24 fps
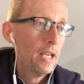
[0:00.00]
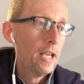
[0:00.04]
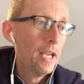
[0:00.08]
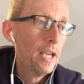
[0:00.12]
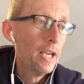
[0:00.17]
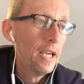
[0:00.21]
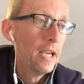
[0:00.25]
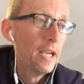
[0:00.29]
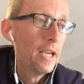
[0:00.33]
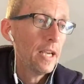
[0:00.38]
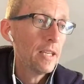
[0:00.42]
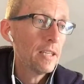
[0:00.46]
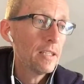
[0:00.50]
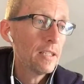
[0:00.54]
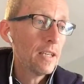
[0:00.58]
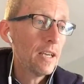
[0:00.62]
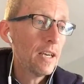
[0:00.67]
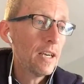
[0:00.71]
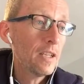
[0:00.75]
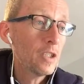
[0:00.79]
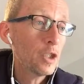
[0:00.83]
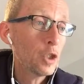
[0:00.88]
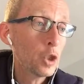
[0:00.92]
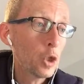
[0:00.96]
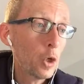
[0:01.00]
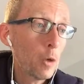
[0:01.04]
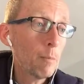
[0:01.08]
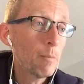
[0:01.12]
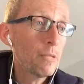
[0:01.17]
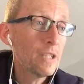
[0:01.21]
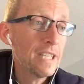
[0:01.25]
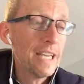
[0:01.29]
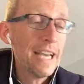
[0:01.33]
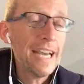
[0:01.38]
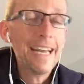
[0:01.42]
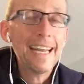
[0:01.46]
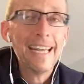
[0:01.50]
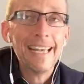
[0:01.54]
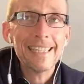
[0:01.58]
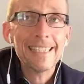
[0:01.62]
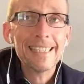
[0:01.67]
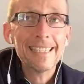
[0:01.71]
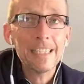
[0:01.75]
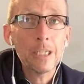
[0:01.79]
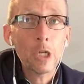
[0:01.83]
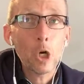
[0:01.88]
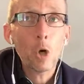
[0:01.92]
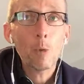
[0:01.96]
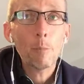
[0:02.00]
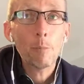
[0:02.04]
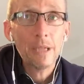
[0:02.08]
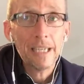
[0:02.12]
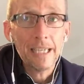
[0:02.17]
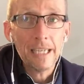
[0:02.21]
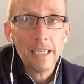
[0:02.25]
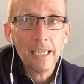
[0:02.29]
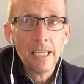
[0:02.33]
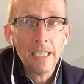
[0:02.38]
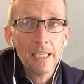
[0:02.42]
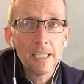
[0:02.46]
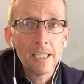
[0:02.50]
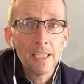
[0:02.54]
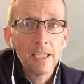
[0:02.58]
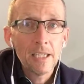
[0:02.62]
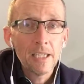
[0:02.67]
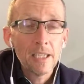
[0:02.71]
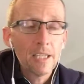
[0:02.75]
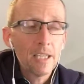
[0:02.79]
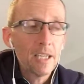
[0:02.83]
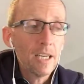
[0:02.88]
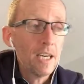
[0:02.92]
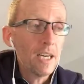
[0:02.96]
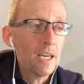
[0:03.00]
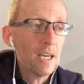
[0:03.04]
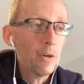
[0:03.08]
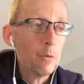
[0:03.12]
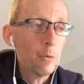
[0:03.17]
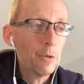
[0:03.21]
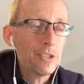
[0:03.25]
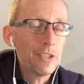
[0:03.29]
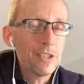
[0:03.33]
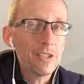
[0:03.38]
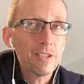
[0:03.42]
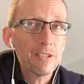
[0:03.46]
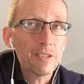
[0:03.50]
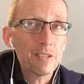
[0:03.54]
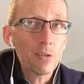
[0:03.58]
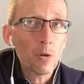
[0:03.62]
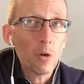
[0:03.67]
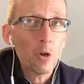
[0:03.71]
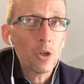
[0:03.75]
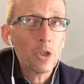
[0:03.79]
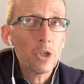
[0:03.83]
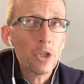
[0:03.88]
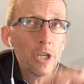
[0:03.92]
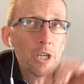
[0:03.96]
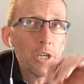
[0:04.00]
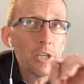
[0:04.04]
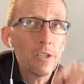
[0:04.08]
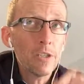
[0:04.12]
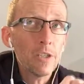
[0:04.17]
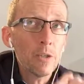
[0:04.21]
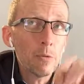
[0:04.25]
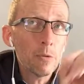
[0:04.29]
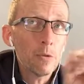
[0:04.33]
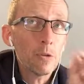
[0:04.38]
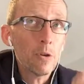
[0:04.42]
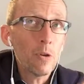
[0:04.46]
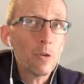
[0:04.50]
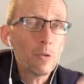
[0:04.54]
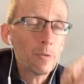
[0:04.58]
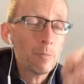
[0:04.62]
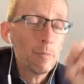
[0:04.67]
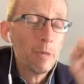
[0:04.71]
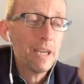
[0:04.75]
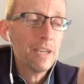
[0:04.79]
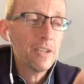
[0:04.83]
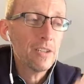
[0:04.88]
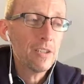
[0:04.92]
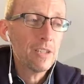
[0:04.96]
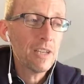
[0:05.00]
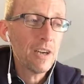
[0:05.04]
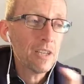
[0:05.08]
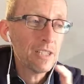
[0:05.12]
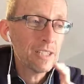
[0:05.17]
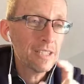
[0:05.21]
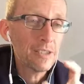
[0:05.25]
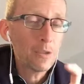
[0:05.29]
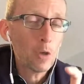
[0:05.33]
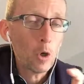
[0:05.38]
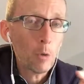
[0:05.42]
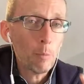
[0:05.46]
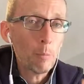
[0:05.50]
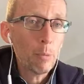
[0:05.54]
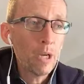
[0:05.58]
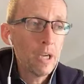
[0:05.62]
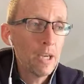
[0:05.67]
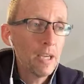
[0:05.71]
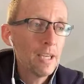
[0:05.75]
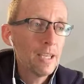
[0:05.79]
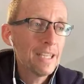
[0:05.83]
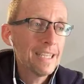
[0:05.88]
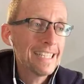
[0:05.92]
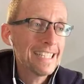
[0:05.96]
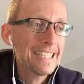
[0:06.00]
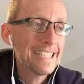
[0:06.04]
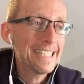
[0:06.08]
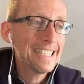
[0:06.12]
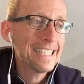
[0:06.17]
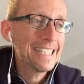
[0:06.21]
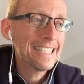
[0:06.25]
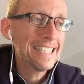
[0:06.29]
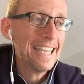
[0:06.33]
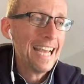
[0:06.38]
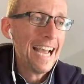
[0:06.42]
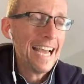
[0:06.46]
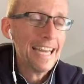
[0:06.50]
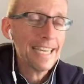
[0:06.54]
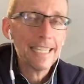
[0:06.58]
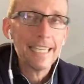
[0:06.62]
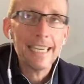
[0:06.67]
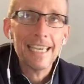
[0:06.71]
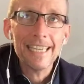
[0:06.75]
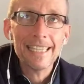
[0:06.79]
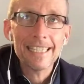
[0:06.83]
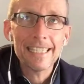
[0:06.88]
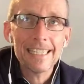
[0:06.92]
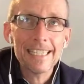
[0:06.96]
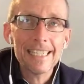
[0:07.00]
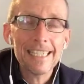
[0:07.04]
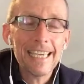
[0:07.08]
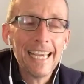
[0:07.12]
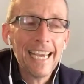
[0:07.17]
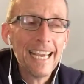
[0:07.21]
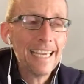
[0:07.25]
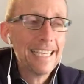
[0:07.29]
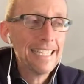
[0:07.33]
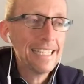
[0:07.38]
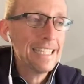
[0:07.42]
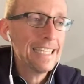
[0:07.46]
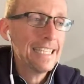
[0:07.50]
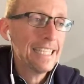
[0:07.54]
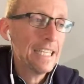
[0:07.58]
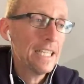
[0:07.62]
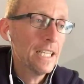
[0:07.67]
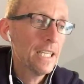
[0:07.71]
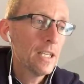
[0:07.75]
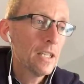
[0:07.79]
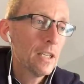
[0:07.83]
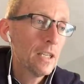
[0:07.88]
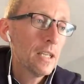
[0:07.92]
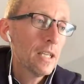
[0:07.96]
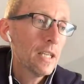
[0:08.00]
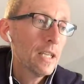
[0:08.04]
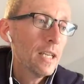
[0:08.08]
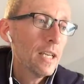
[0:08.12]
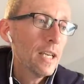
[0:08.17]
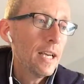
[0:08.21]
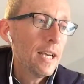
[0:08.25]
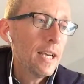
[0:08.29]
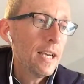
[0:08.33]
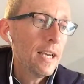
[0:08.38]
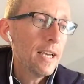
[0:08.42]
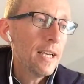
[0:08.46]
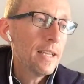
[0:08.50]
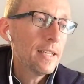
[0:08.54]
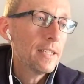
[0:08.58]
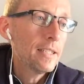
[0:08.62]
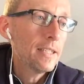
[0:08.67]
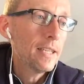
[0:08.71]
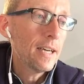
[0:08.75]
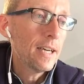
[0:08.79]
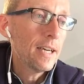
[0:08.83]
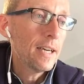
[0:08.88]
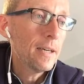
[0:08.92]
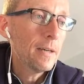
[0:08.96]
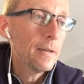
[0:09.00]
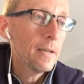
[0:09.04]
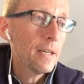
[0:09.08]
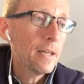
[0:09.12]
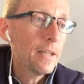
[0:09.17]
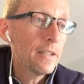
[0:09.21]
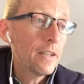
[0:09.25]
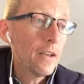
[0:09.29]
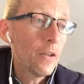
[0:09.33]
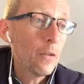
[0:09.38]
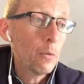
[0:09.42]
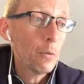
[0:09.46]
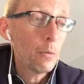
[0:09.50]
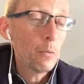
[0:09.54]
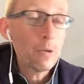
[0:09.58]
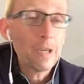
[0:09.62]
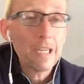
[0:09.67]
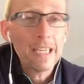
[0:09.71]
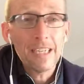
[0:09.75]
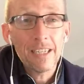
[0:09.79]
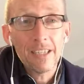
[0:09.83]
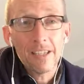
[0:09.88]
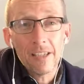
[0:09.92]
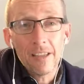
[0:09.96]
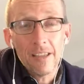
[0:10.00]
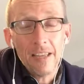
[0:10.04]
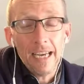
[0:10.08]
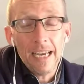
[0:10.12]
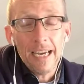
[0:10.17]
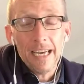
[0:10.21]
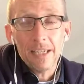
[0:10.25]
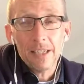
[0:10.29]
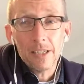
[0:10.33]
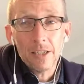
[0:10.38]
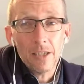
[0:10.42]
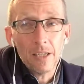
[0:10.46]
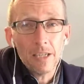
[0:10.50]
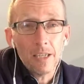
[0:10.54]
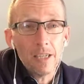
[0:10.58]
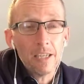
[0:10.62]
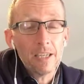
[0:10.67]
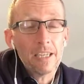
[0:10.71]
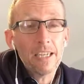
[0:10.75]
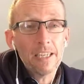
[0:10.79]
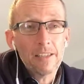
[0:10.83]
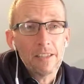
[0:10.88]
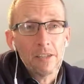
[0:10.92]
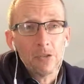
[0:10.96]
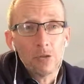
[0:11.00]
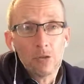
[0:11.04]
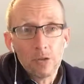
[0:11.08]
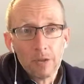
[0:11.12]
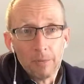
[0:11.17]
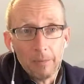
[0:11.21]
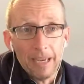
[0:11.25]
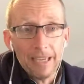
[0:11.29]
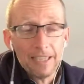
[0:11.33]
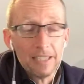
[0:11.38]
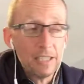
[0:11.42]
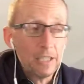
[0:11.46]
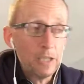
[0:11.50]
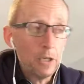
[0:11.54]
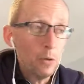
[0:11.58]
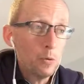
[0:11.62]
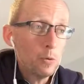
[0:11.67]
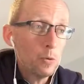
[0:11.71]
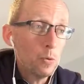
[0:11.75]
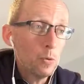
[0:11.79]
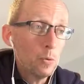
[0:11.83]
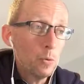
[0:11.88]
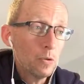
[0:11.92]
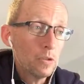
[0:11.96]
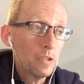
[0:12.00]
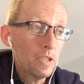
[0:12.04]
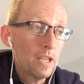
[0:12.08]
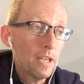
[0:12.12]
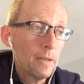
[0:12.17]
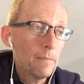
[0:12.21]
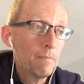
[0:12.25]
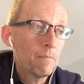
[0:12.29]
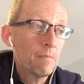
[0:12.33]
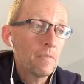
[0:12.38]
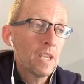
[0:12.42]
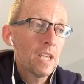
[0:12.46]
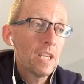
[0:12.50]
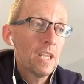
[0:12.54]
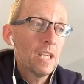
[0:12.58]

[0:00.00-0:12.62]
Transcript: and SERPstat, SERP, which is Search Engine Results Pages, SERPstat, STAT. And another one related to that, again, these are some SEO tools then,